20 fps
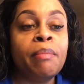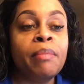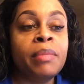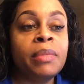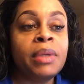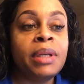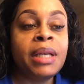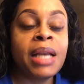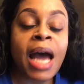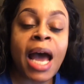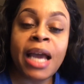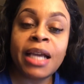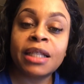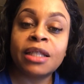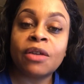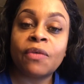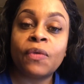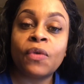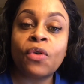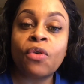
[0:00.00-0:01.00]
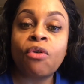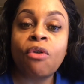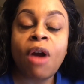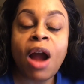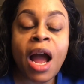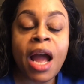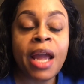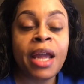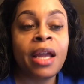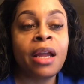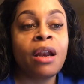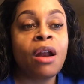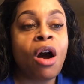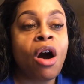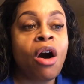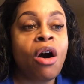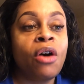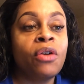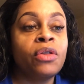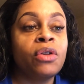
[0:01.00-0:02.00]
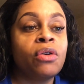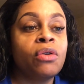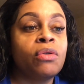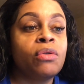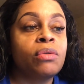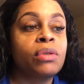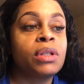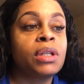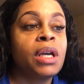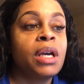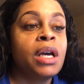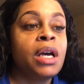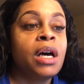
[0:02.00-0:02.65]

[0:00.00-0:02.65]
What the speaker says: nights of crying, all those